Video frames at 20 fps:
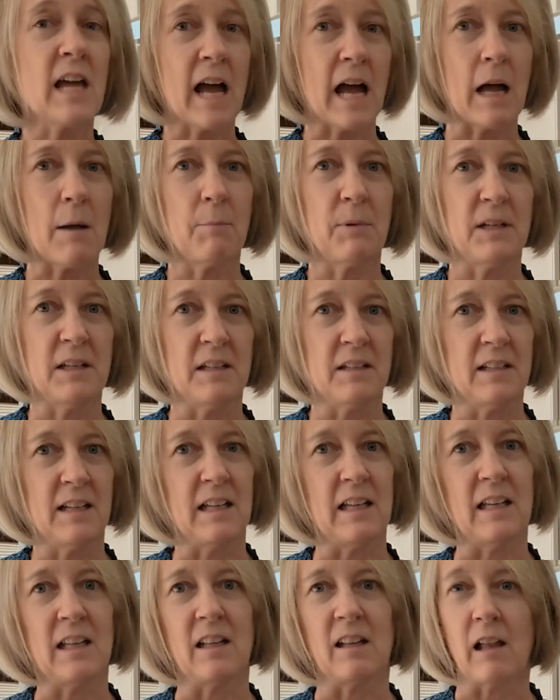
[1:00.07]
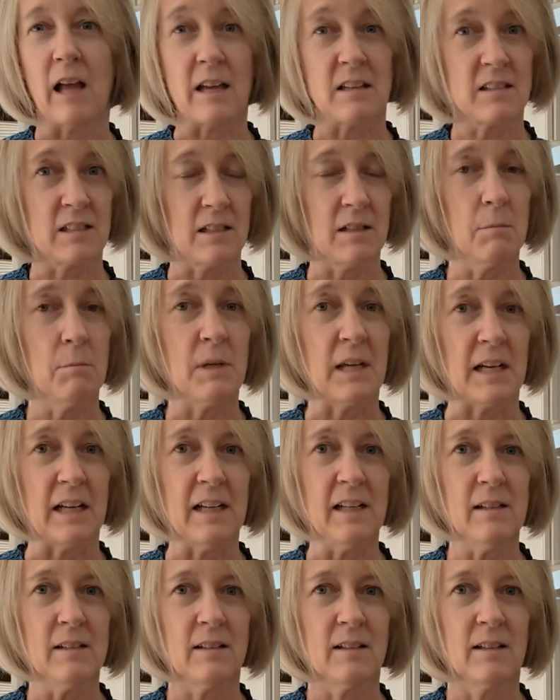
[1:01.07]
happened in less than a
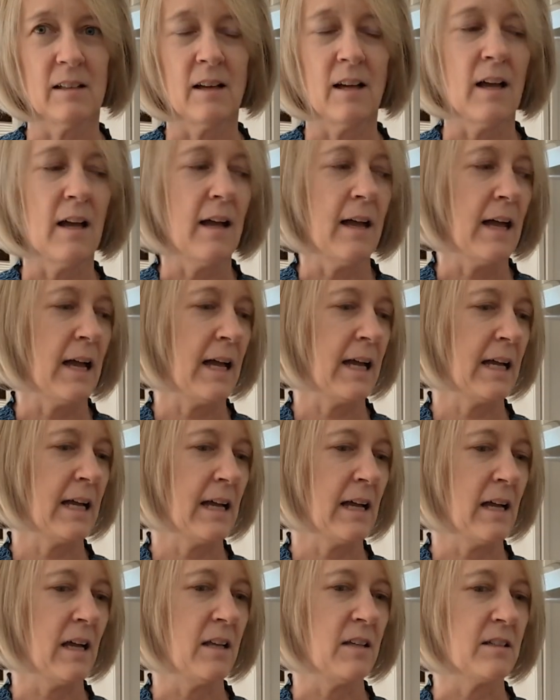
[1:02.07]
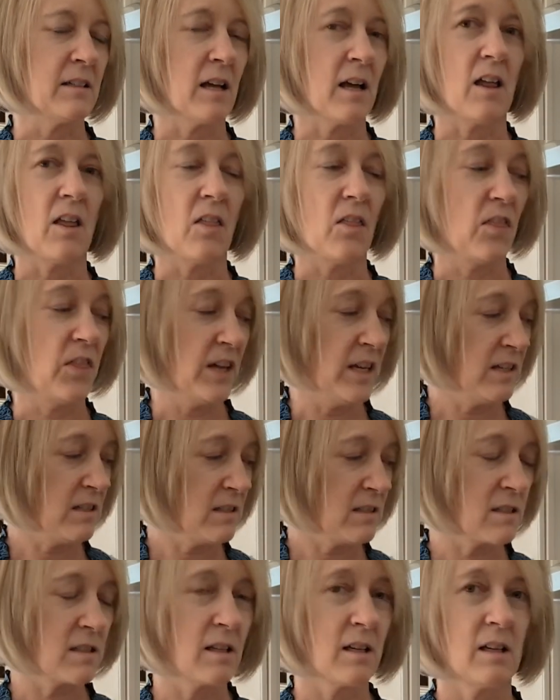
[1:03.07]
minute and
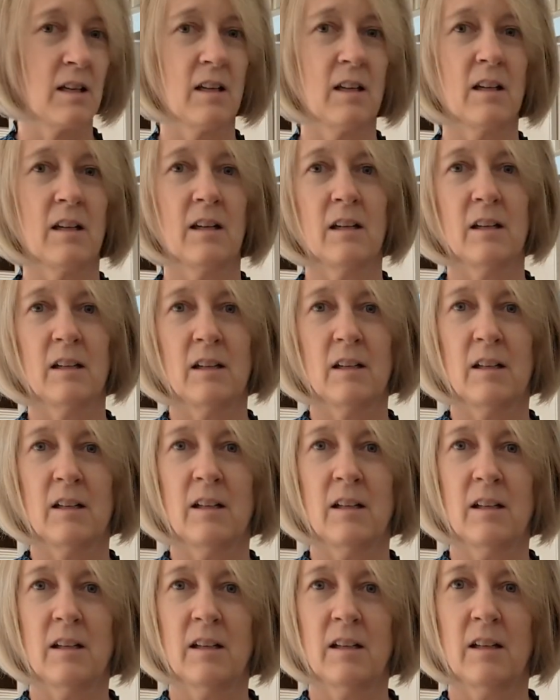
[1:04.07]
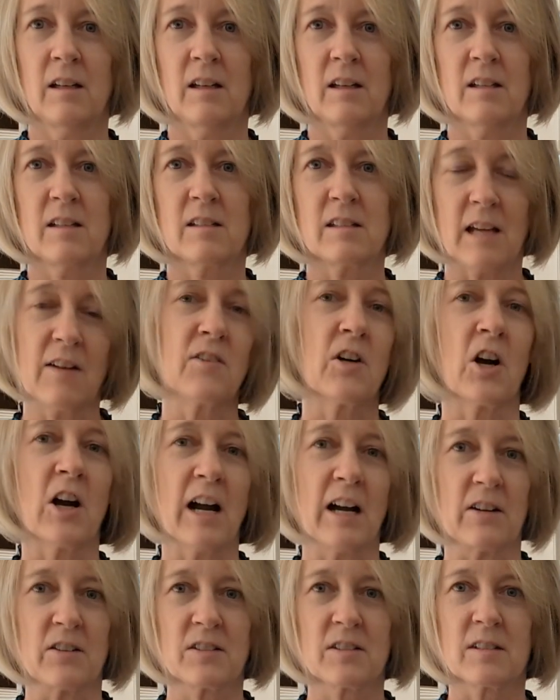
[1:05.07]
this saved our
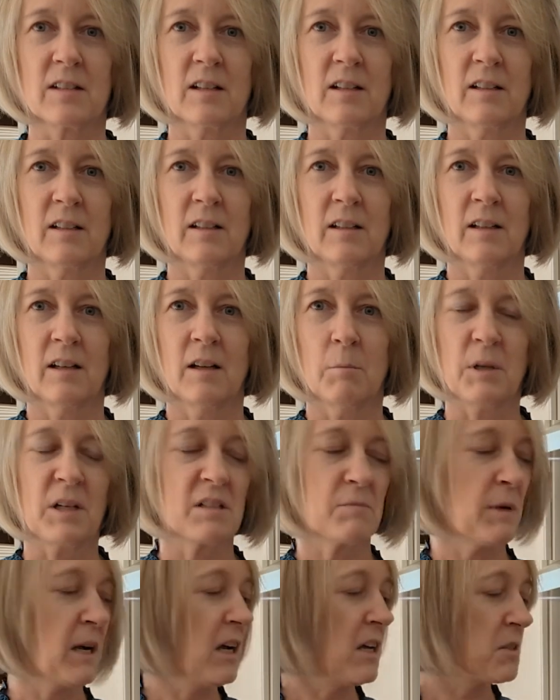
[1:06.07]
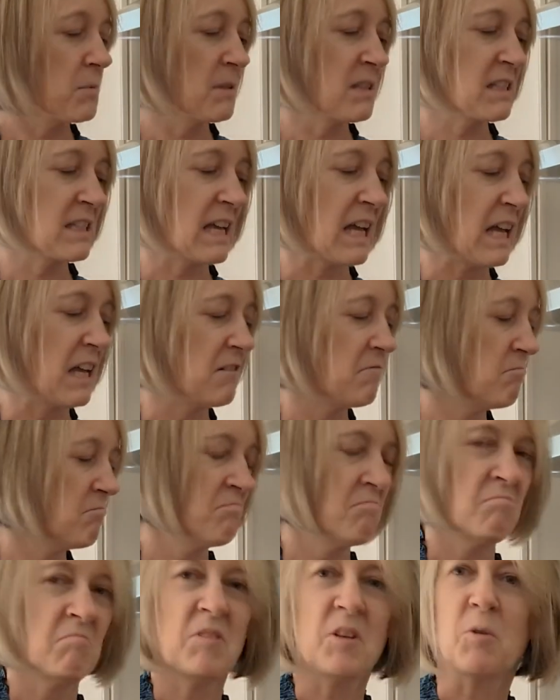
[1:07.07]
house because my husband said
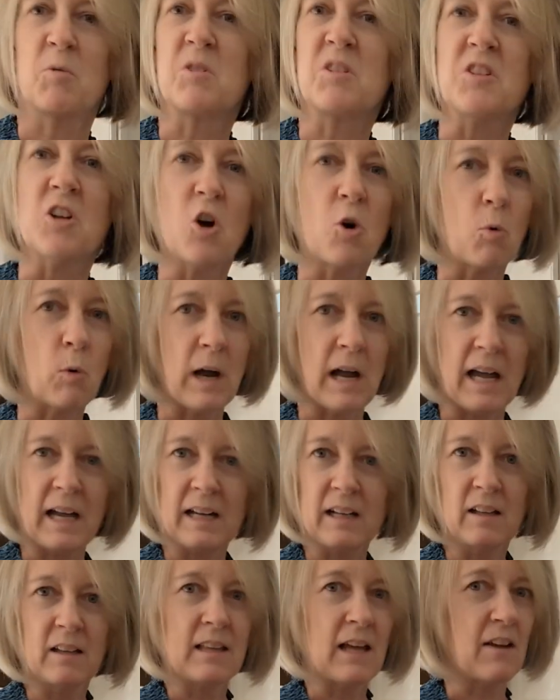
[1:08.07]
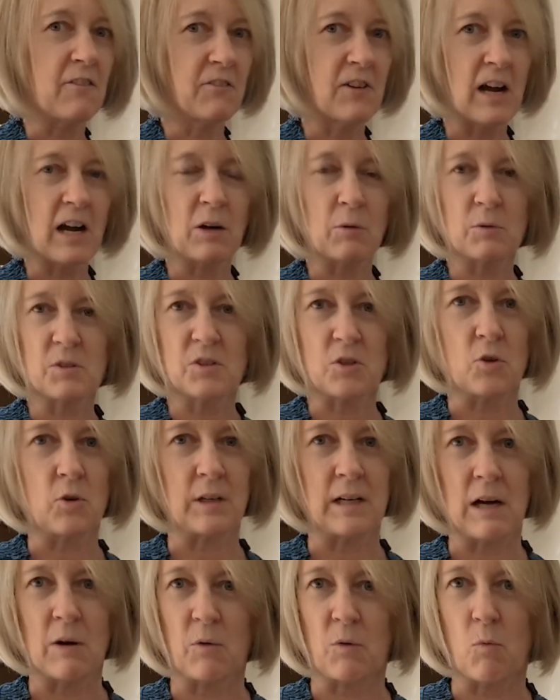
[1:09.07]
there was no way that fire was
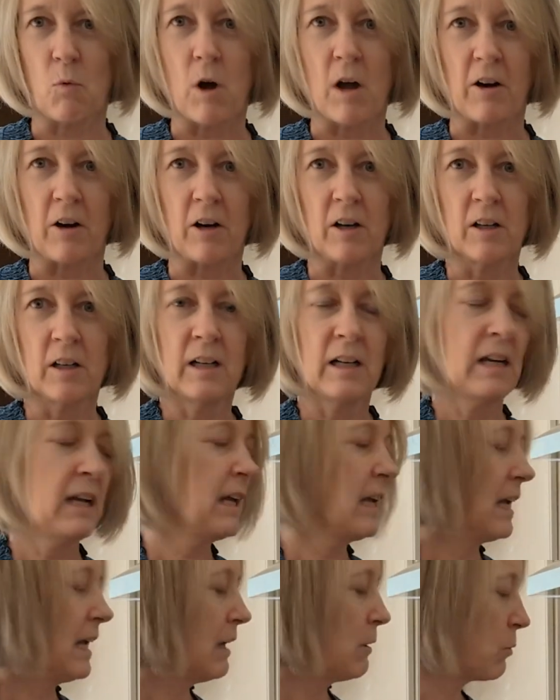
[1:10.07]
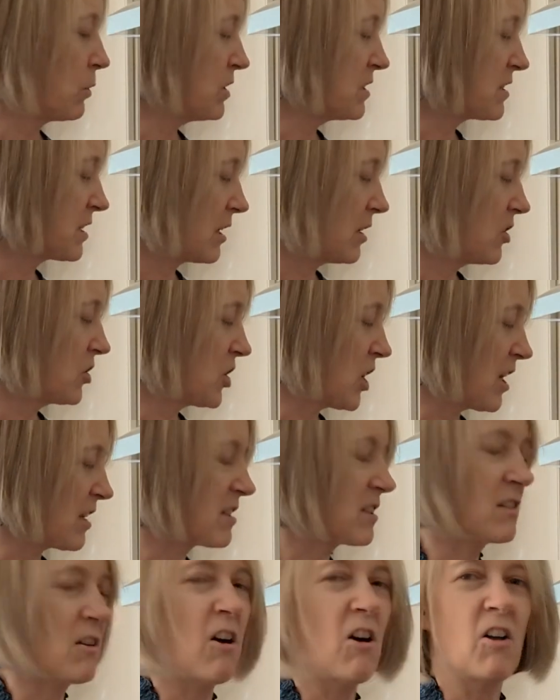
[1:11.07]
going out with water. It was
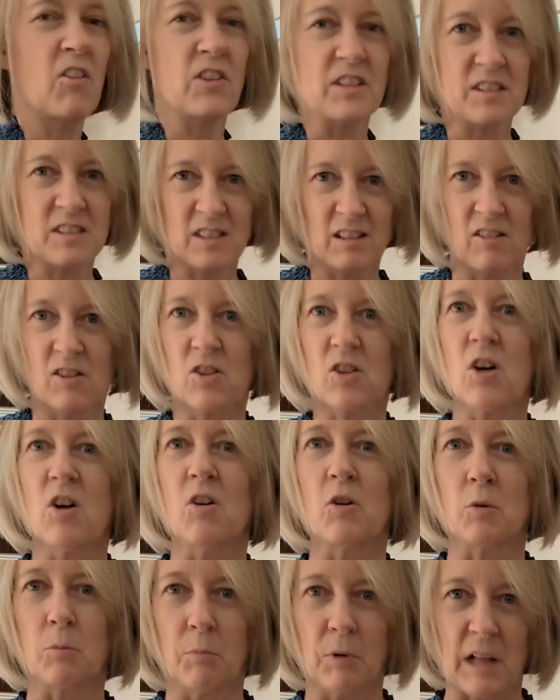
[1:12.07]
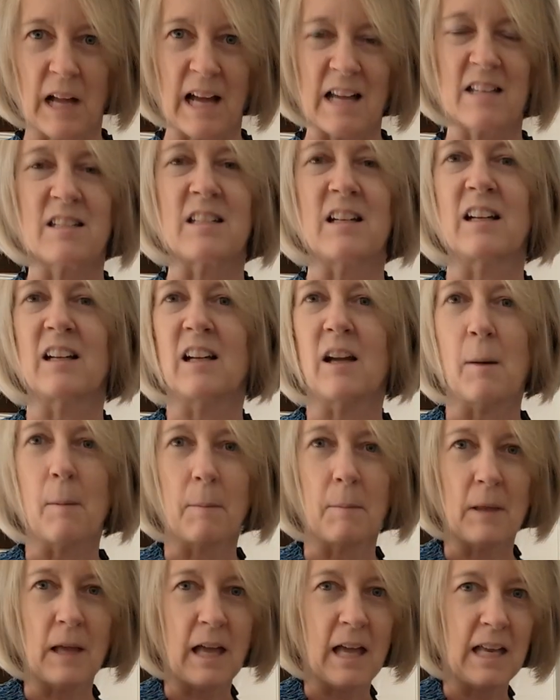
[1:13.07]
just all this silicone plastic
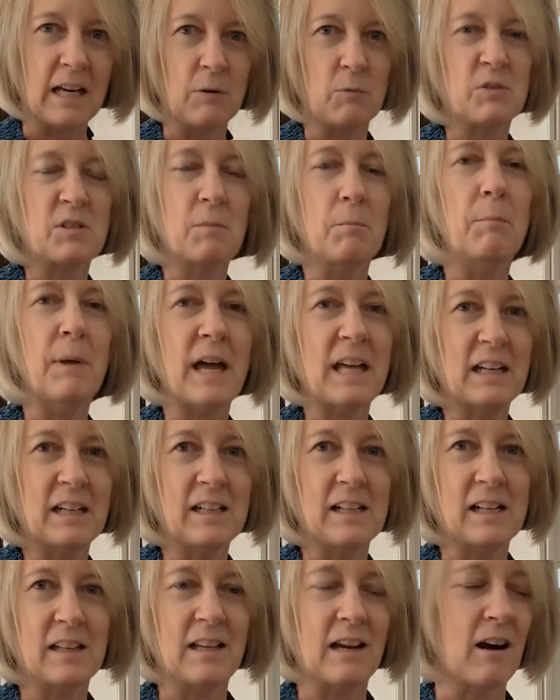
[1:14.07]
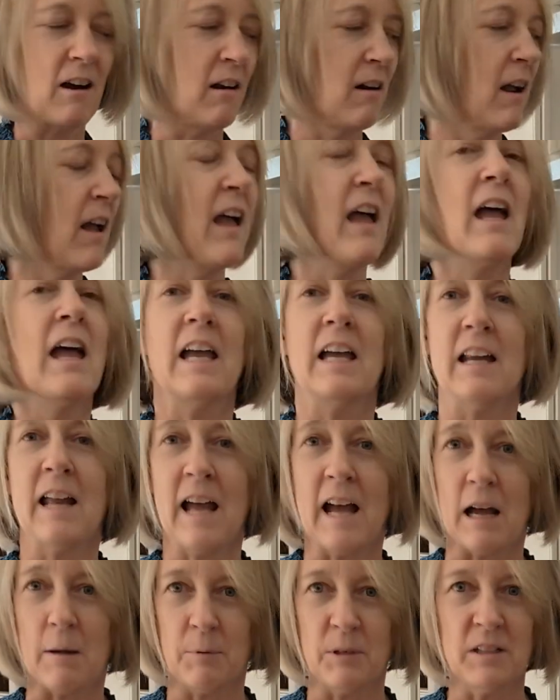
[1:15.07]
and it was embedded in there. It
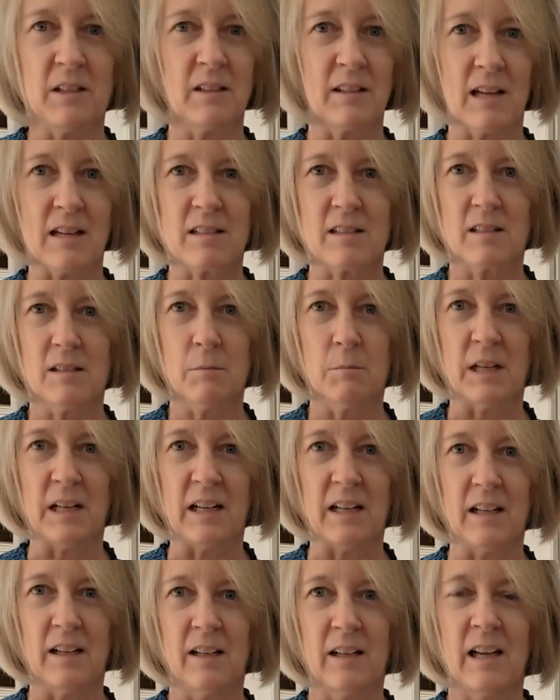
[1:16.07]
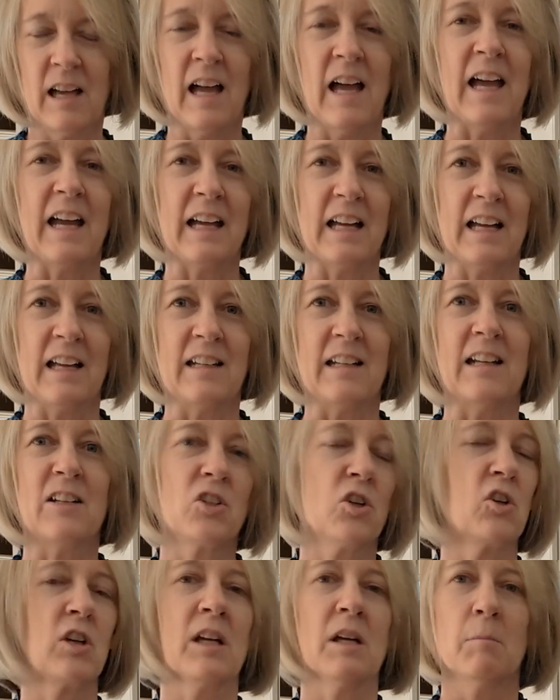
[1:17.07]
happened in less than a minute and it
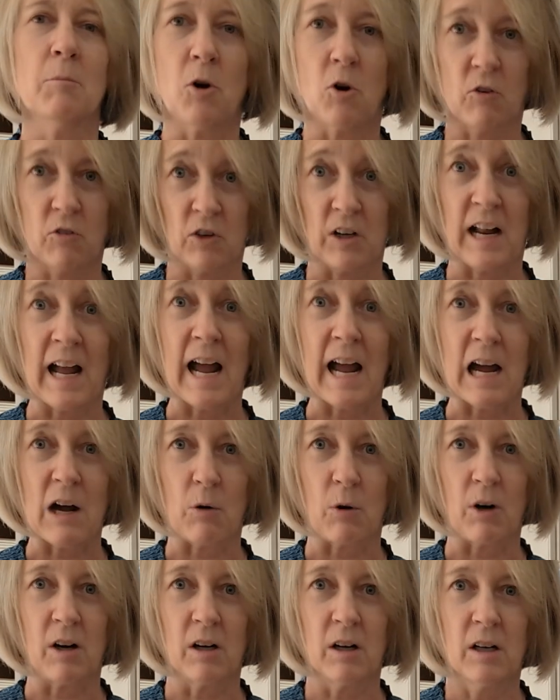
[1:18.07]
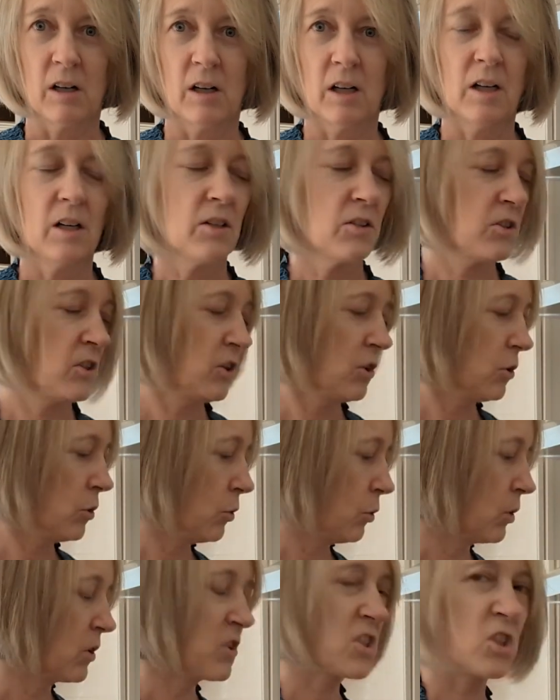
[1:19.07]
took him over an hour
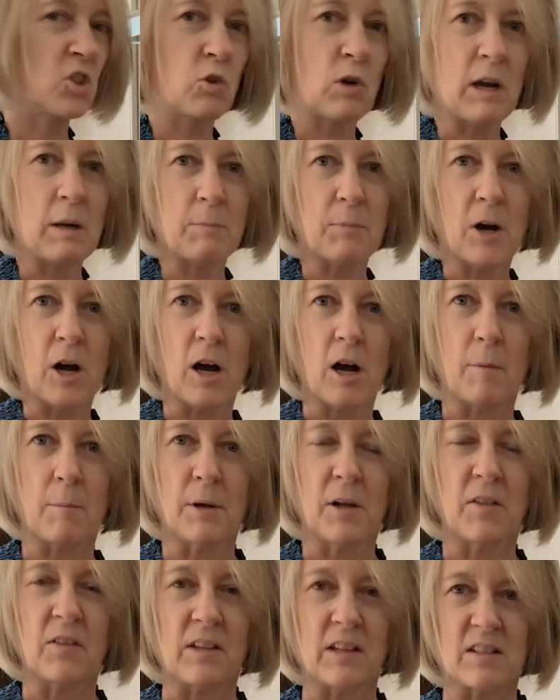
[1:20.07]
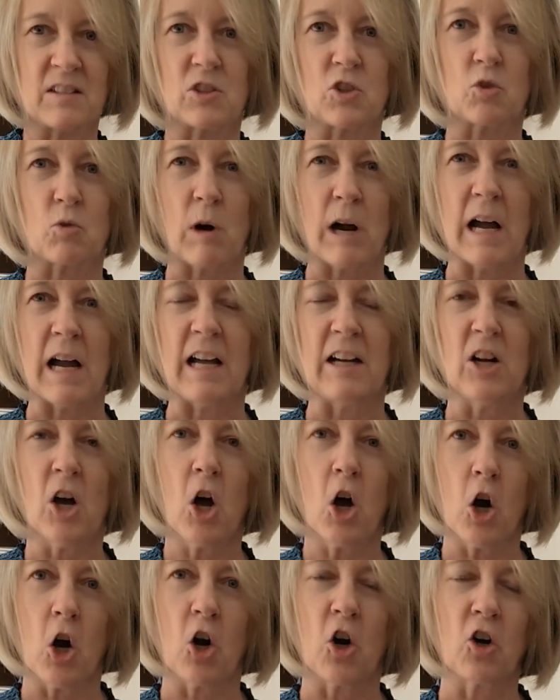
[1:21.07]
to scrape up this dried
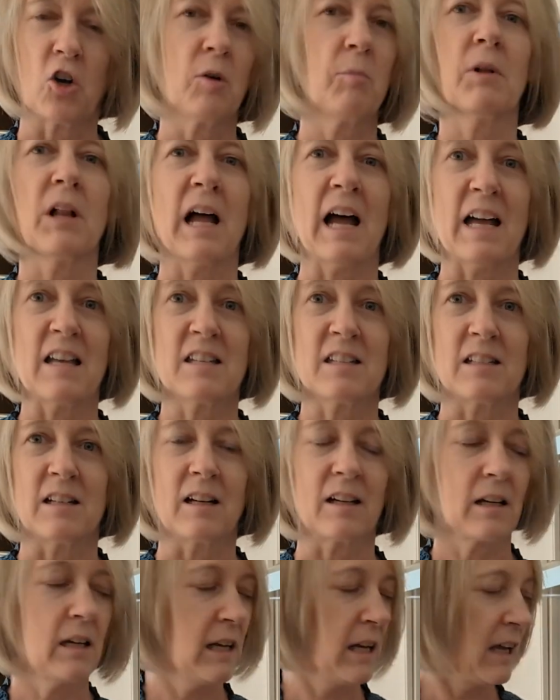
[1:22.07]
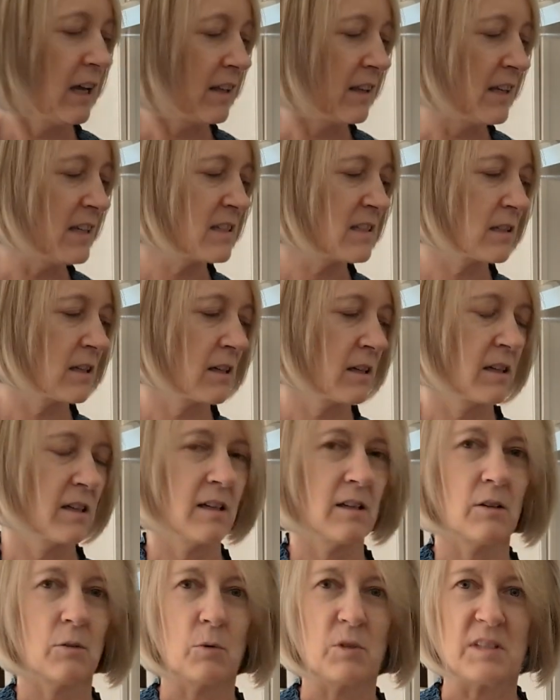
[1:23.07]
hard plastic. This
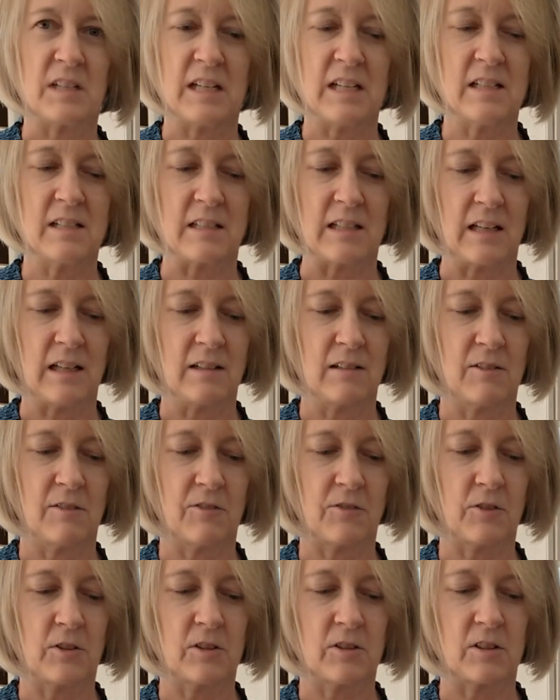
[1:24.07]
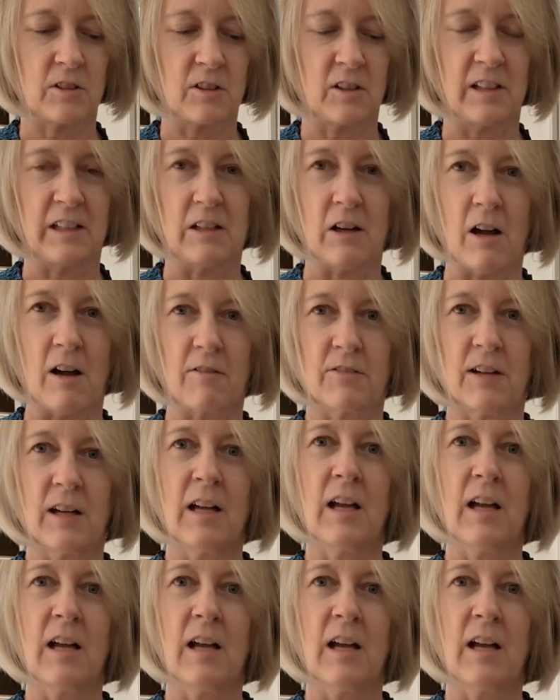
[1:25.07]
was easy to, to clean off.